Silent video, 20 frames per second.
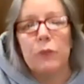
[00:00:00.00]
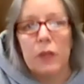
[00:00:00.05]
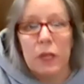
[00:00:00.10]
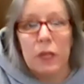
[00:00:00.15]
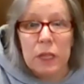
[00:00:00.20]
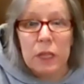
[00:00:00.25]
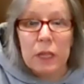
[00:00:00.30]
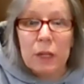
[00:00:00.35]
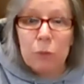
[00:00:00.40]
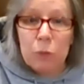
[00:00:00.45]

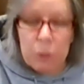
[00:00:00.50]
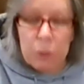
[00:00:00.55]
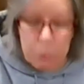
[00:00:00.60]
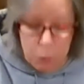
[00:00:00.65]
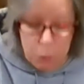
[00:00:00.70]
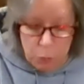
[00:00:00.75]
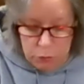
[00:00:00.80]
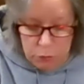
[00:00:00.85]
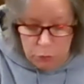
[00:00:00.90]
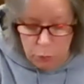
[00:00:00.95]
and then we
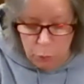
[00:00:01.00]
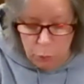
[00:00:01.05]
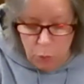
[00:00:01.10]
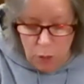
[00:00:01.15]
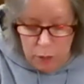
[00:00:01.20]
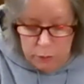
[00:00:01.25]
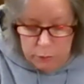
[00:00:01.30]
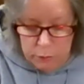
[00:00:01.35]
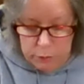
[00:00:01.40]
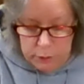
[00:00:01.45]
poured the
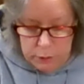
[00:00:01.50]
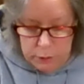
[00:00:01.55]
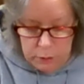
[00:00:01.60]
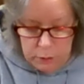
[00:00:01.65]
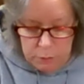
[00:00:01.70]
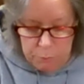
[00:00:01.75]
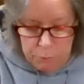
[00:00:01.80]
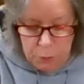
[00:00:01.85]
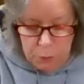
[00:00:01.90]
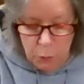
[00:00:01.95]
water
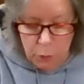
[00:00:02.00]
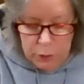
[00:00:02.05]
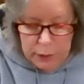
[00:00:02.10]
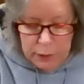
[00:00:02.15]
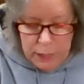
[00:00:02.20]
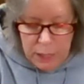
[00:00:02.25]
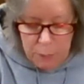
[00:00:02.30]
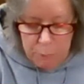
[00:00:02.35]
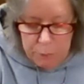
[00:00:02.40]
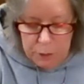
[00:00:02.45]
in. But what
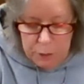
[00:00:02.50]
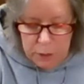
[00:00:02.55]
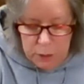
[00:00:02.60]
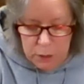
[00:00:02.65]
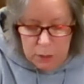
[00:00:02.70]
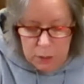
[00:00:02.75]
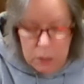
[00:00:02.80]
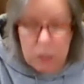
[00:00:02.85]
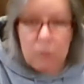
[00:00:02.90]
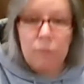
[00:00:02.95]
happened?
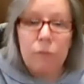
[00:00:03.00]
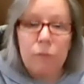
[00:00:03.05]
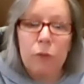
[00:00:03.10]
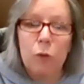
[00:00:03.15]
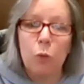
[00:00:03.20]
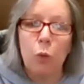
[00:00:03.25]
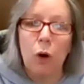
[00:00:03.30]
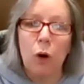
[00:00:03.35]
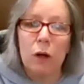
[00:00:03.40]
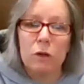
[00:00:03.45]

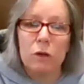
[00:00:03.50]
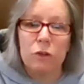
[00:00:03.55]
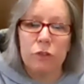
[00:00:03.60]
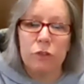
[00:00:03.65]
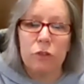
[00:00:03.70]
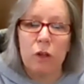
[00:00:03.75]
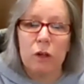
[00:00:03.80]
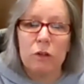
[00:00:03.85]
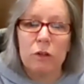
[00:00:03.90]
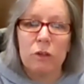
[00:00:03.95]
Water
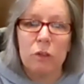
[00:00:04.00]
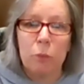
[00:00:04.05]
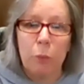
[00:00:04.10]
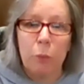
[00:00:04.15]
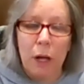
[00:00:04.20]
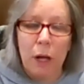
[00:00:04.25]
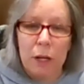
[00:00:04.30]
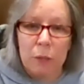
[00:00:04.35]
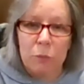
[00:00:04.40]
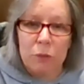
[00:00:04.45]
sunk to the
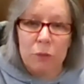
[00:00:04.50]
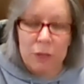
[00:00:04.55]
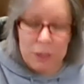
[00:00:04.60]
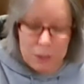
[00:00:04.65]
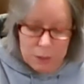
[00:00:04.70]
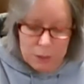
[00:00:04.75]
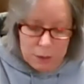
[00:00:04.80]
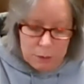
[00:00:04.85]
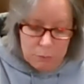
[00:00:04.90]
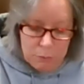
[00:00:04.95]
bottom,
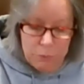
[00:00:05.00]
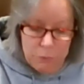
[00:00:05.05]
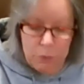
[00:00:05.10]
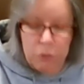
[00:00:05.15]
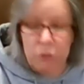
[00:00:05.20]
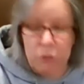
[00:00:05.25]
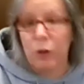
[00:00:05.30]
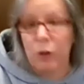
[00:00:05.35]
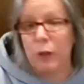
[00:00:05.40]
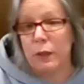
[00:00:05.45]
didn't it?
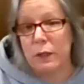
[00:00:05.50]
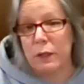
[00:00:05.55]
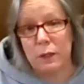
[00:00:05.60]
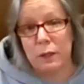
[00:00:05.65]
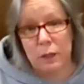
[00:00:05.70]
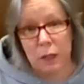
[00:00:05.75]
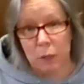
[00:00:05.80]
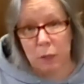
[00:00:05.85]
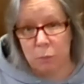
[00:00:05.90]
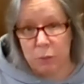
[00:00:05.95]
First of all, they
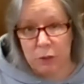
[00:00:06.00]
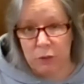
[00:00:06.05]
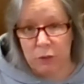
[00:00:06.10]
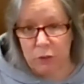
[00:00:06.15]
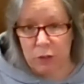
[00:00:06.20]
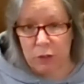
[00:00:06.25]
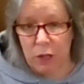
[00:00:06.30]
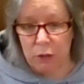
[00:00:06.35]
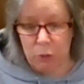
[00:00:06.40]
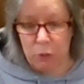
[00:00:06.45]
did not mix
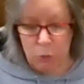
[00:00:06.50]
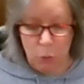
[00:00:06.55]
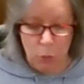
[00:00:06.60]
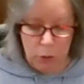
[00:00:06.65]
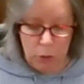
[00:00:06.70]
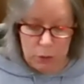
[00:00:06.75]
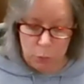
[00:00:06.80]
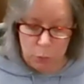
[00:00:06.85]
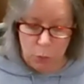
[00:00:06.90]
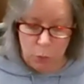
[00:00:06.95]
together.
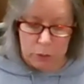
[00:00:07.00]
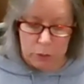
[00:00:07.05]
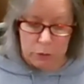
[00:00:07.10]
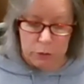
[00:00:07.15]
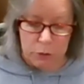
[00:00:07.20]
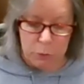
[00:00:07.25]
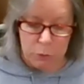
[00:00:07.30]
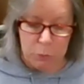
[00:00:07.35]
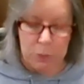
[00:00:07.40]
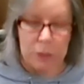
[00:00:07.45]
Oil and water
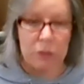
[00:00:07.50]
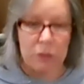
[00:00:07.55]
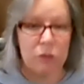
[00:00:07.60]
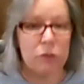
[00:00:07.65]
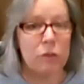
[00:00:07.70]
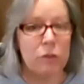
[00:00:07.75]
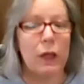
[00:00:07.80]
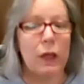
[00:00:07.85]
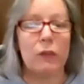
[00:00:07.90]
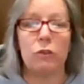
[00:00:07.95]
don't
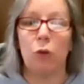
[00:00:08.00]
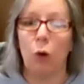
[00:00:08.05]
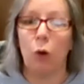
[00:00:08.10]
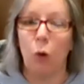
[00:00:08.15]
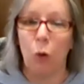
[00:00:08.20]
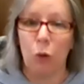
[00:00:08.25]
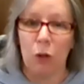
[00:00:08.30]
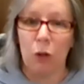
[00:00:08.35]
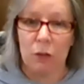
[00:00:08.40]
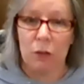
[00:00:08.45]
mix. That's a
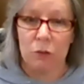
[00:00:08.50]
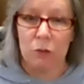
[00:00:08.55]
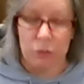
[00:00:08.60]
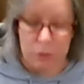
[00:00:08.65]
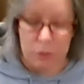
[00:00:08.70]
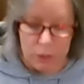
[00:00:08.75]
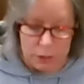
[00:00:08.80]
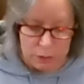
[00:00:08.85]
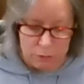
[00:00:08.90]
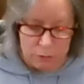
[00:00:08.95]
whole other
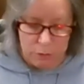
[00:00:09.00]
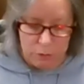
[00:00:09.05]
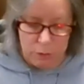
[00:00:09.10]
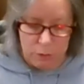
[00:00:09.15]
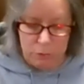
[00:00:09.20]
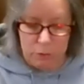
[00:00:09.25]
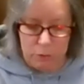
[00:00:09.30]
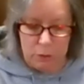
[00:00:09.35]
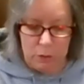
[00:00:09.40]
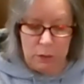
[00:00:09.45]
science
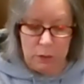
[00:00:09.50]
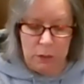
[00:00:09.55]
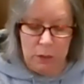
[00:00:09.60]
lesson.